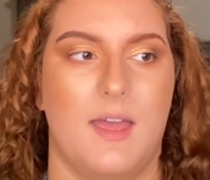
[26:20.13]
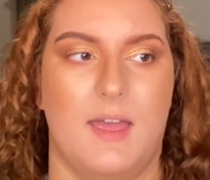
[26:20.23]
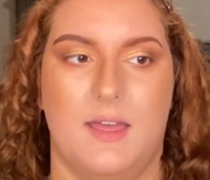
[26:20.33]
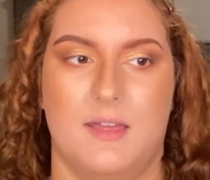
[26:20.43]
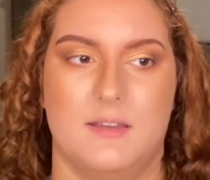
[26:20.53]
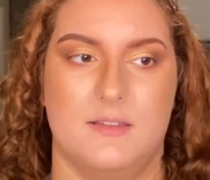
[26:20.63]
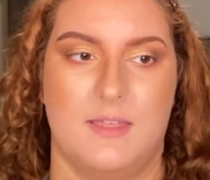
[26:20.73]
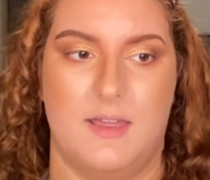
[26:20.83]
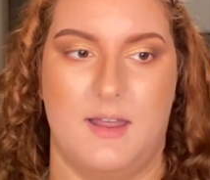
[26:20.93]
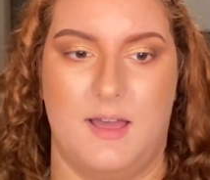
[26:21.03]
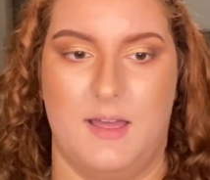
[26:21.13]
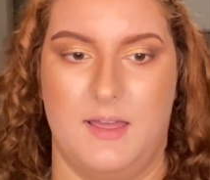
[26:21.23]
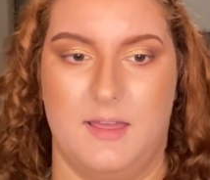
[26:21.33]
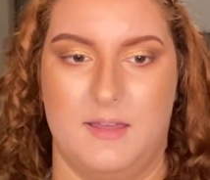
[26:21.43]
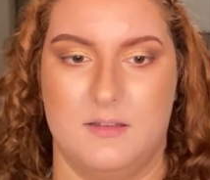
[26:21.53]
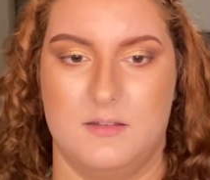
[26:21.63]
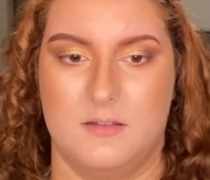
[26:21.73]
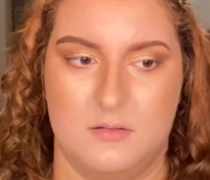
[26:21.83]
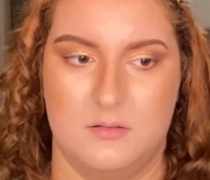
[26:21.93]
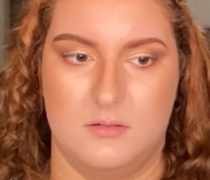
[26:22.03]
And then I
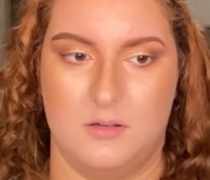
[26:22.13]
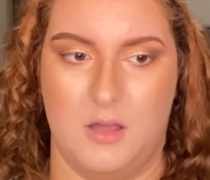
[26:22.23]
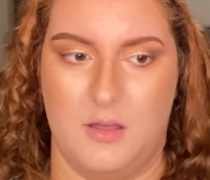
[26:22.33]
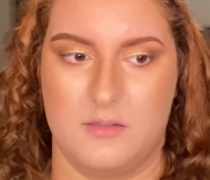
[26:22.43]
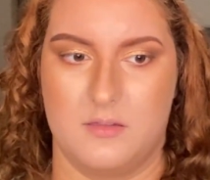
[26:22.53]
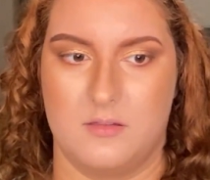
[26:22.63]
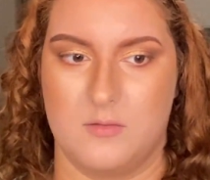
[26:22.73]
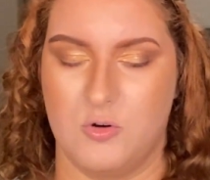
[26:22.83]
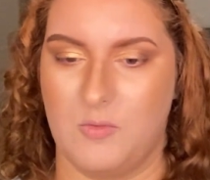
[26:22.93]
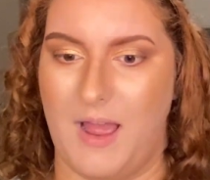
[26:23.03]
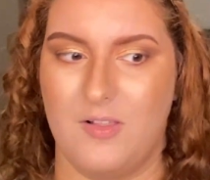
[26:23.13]
lost some more weight.